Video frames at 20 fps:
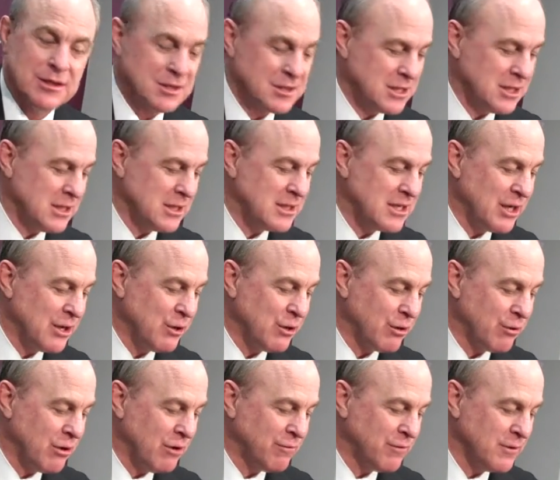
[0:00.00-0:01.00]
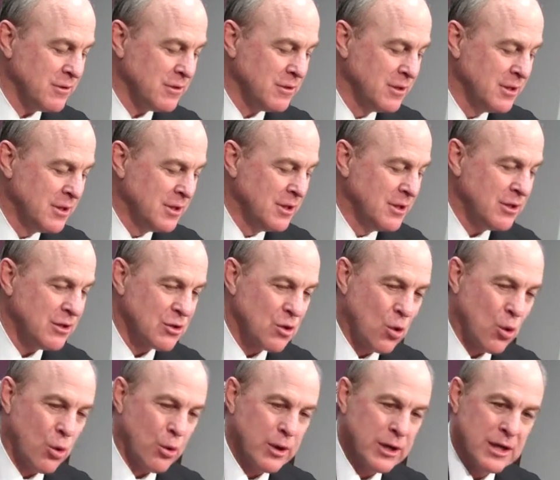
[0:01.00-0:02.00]
This kid, Derek Griffin,
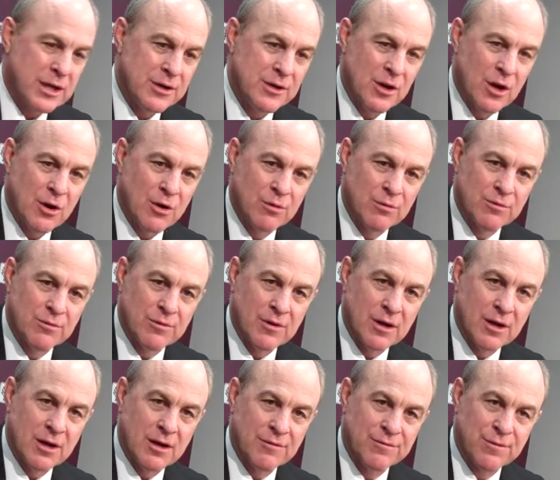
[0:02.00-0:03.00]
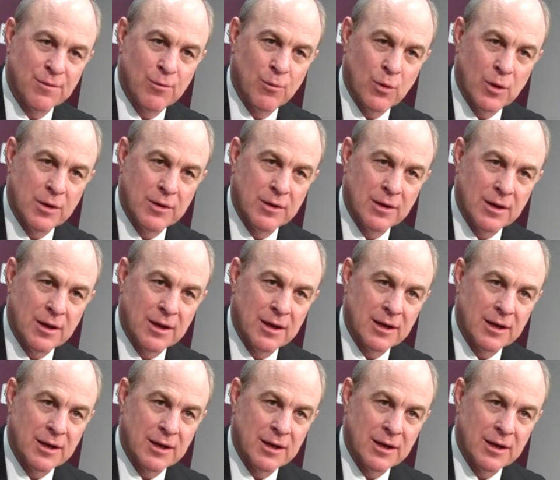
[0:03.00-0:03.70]
Corey had known from when